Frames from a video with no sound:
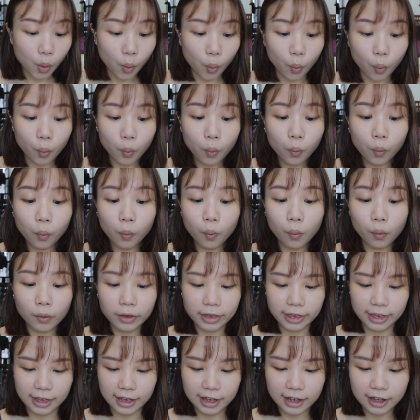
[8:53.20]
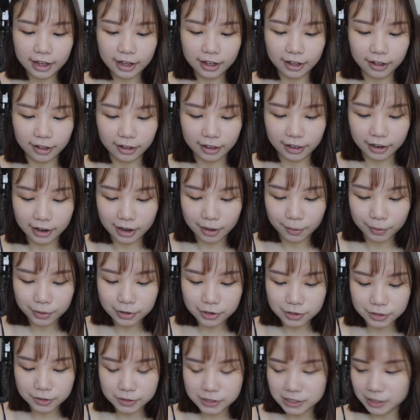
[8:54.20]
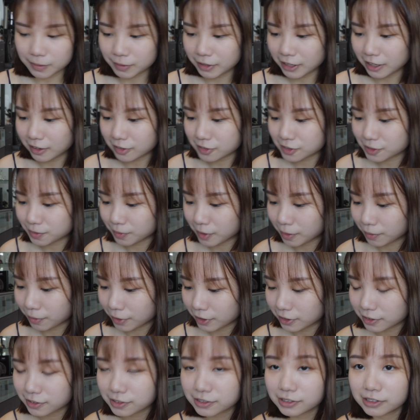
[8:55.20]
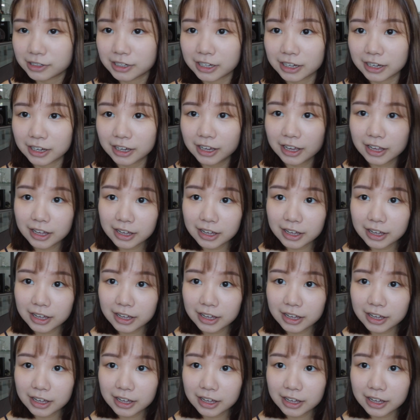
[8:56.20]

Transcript: Ooh, yeah, and I want to do something else to my brows today.